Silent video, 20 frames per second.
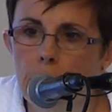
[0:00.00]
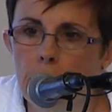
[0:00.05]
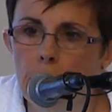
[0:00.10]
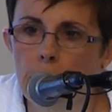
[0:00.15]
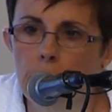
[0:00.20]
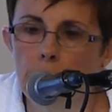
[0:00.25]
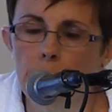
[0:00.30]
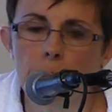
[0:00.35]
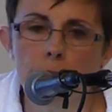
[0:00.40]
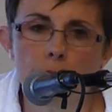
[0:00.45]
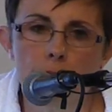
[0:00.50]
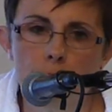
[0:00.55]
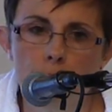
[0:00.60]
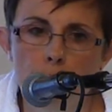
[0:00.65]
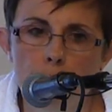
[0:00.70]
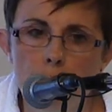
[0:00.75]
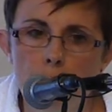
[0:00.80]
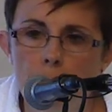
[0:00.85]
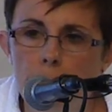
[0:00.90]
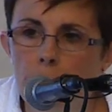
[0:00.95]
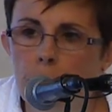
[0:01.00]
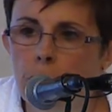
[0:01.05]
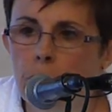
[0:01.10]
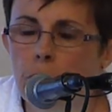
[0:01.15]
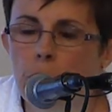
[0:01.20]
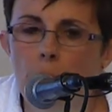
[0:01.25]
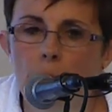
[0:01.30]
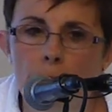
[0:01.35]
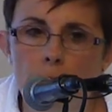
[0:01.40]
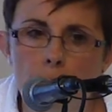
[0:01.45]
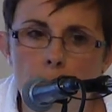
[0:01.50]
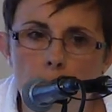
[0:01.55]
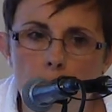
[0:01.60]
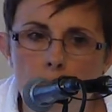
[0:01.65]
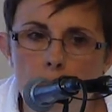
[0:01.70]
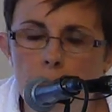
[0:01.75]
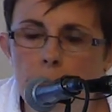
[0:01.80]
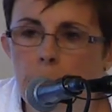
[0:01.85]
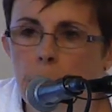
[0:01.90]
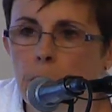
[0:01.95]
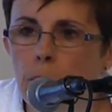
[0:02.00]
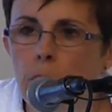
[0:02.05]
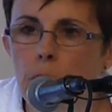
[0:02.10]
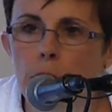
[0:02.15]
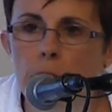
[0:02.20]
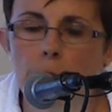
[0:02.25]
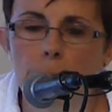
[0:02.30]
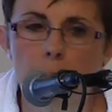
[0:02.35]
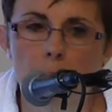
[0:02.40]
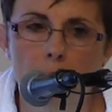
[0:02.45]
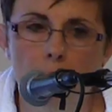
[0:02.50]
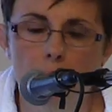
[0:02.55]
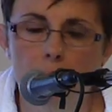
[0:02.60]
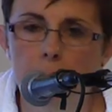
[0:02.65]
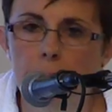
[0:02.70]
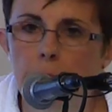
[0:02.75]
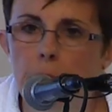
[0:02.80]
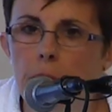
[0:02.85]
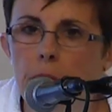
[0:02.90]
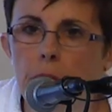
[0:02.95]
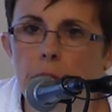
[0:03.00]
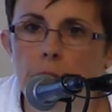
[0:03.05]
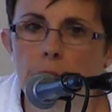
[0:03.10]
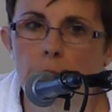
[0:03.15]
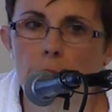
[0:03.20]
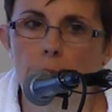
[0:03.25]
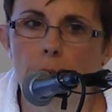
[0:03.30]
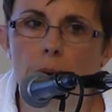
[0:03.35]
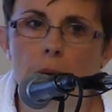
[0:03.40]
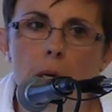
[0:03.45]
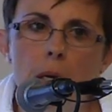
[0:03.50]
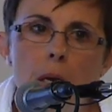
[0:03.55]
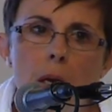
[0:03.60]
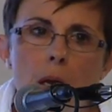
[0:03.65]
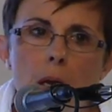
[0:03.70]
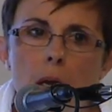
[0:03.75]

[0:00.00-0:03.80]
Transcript: uh, consumers, government, municipalities, etc.